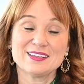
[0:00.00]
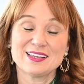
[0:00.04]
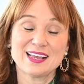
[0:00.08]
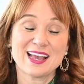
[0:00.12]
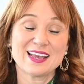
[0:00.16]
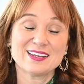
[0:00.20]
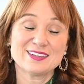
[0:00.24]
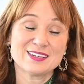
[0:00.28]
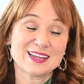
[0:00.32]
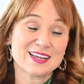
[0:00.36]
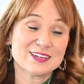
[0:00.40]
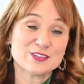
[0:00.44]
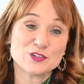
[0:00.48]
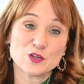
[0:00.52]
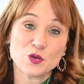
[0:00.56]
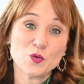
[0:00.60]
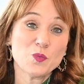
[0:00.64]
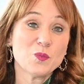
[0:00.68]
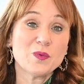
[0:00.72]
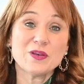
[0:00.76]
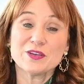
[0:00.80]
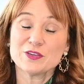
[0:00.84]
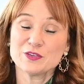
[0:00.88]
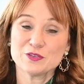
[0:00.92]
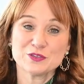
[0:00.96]
I
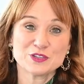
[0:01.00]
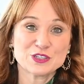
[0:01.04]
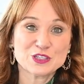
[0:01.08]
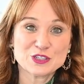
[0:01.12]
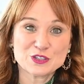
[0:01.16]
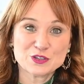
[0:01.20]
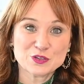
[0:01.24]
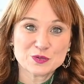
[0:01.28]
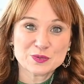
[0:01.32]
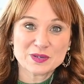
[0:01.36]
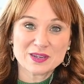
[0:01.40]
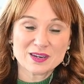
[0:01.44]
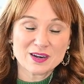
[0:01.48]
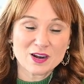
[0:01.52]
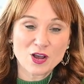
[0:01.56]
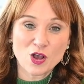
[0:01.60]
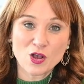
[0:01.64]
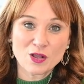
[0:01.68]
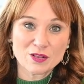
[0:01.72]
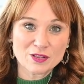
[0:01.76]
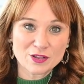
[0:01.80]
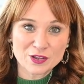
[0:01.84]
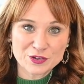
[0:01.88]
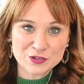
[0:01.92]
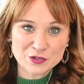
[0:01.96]
don't want you to do it
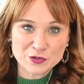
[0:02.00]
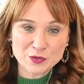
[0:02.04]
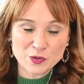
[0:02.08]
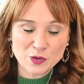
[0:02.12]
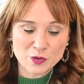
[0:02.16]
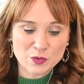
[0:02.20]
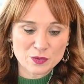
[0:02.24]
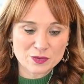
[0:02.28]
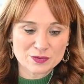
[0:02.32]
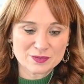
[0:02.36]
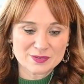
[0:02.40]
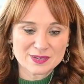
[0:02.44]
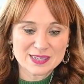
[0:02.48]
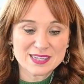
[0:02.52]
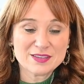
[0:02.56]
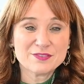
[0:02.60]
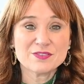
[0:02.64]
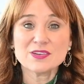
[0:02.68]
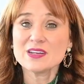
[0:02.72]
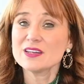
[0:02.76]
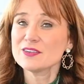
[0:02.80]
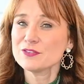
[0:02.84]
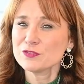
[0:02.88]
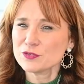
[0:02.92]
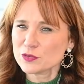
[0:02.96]
all on your own.
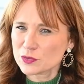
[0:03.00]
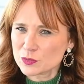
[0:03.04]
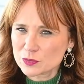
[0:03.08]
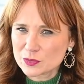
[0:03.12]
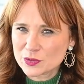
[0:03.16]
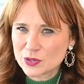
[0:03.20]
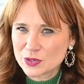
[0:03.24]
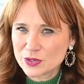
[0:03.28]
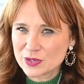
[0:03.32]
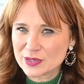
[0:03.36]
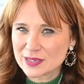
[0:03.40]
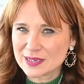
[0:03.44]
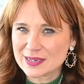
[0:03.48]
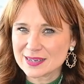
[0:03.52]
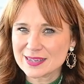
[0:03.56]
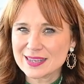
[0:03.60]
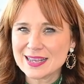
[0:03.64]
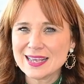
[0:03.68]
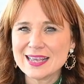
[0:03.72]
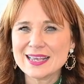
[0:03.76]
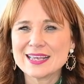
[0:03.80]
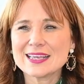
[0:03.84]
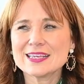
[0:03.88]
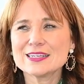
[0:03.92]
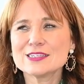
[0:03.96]
Even if you could,
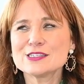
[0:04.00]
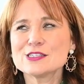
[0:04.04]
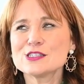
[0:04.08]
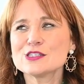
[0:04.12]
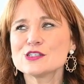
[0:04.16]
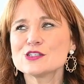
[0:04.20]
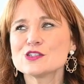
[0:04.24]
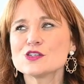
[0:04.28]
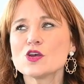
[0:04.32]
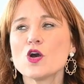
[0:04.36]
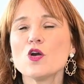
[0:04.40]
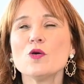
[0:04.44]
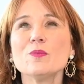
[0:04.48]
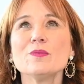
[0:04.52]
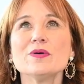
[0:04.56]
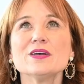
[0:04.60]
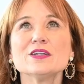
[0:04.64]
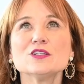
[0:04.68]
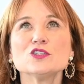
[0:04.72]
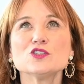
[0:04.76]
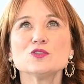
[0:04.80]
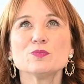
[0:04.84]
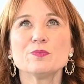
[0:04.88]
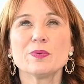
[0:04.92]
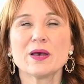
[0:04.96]
it's so
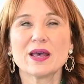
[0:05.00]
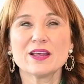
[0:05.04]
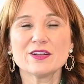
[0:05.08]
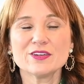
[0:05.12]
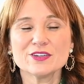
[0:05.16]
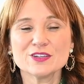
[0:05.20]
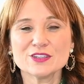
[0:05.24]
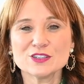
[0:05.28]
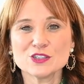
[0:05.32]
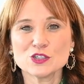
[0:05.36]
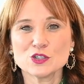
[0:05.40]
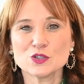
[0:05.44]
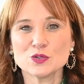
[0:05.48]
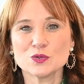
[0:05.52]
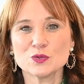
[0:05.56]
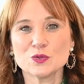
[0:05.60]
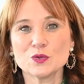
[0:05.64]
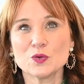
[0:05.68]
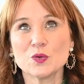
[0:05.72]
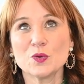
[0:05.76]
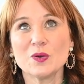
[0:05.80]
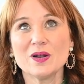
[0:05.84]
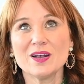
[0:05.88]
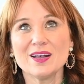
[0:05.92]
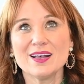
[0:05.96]
much better
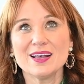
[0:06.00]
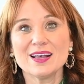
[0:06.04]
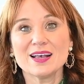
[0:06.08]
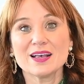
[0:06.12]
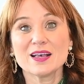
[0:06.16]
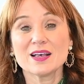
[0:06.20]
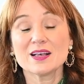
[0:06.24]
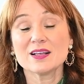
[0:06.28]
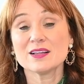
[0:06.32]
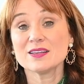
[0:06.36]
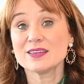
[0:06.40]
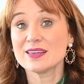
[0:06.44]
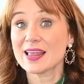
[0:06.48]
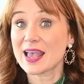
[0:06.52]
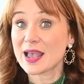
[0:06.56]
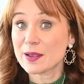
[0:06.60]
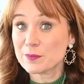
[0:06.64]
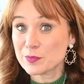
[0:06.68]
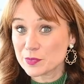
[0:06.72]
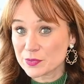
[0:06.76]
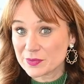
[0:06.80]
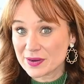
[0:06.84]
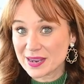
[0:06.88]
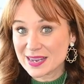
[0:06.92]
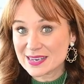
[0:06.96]
to
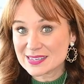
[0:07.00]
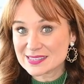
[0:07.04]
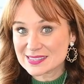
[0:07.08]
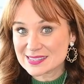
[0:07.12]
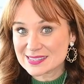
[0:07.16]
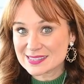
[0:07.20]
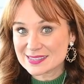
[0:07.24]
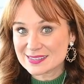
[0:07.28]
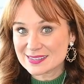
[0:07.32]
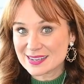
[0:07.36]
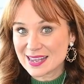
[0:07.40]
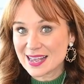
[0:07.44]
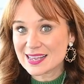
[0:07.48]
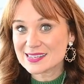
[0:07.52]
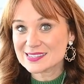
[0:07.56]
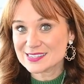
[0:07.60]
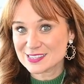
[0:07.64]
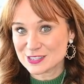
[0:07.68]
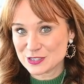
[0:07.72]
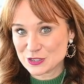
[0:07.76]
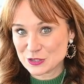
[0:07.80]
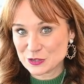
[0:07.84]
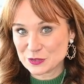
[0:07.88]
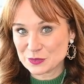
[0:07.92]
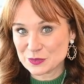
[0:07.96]
collaborate as
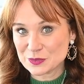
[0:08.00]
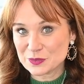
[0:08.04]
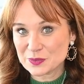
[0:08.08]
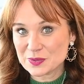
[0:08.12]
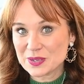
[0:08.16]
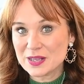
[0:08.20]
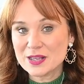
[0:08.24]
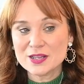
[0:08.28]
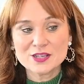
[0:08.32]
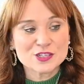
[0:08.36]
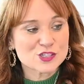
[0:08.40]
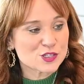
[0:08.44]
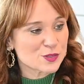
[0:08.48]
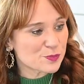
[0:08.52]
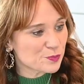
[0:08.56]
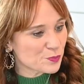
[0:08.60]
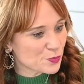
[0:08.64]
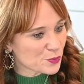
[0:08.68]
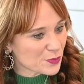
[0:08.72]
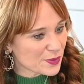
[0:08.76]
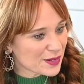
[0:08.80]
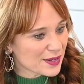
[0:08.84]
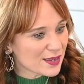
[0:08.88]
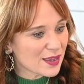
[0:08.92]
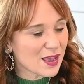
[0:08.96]
a two, to
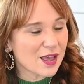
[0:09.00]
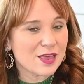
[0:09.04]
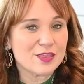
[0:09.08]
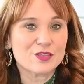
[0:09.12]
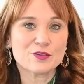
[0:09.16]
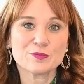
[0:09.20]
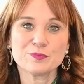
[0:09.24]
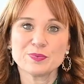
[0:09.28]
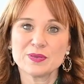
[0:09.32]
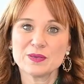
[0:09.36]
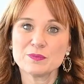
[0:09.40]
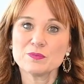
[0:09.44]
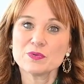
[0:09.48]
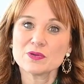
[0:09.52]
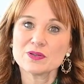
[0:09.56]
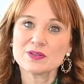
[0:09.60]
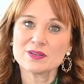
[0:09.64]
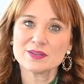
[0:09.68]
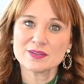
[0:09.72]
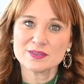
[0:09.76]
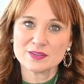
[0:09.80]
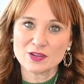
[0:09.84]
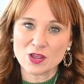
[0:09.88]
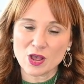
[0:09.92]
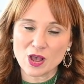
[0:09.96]
bring other people
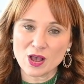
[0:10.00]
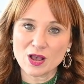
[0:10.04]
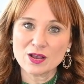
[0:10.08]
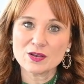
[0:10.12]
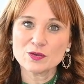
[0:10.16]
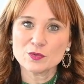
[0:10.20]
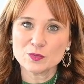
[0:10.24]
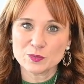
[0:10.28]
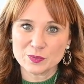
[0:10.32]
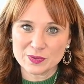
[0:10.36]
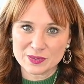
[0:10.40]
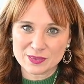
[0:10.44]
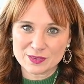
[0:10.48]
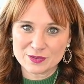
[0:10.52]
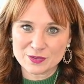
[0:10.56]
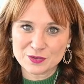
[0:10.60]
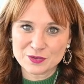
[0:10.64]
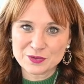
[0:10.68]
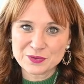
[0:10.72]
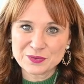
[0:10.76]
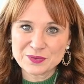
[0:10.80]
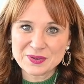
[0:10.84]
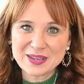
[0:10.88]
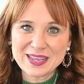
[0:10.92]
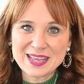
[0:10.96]
along with
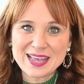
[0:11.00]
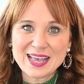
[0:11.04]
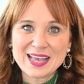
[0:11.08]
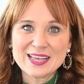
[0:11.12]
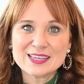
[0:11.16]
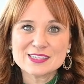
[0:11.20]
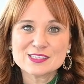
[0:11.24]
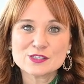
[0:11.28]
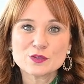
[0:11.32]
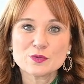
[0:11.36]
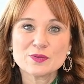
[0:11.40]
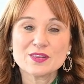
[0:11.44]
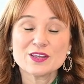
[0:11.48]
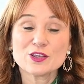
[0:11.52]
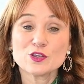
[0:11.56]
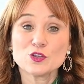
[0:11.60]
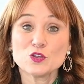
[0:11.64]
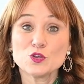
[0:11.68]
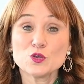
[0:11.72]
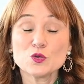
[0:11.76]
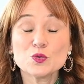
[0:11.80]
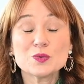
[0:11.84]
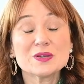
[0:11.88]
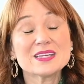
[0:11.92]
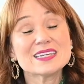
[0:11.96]
you so that
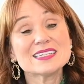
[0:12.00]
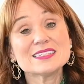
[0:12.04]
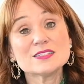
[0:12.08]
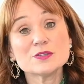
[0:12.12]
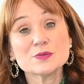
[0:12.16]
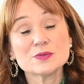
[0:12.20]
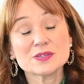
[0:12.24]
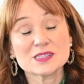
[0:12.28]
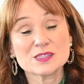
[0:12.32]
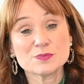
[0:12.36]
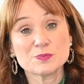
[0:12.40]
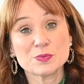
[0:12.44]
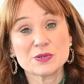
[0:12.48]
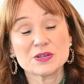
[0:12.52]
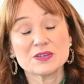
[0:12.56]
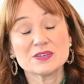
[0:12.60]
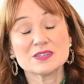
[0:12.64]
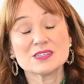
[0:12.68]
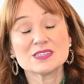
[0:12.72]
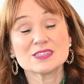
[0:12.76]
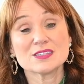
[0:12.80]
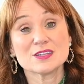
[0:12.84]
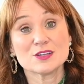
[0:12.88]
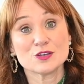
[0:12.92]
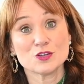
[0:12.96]
you get to
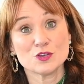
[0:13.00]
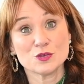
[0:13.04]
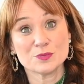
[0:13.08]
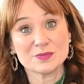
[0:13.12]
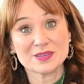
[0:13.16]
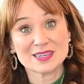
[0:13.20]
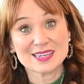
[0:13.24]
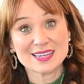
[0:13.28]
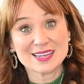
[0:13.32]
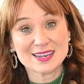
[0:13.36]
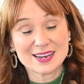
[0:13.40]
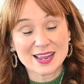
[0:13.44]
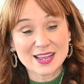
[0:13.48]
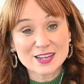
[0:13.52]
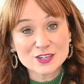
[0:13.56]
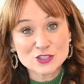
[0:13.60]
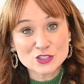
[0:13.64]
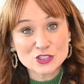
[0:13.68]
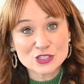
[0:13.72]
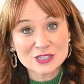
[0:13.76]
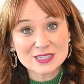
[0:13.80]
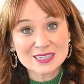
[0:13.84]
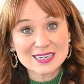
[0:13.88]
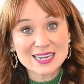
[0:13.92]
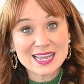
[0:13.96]
experience the human
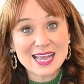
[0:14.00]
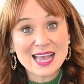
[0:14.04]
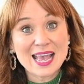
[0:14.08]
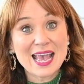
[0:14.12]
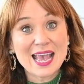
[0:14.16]
connection